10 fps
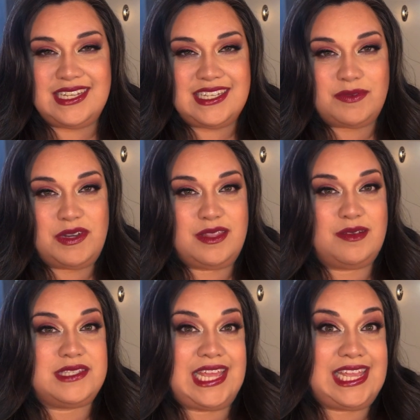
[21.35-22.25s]
is one of
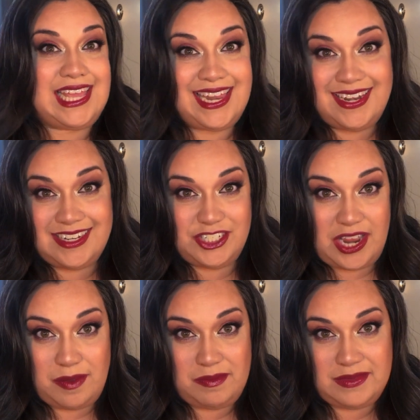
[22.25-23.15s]
those like hidden
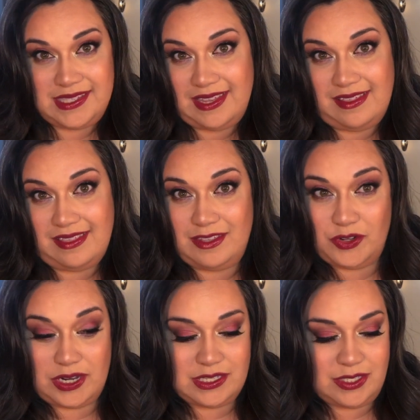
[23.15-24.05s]
gems in the
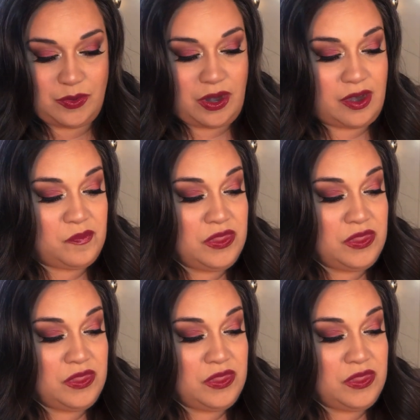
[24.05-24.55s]
drugstore.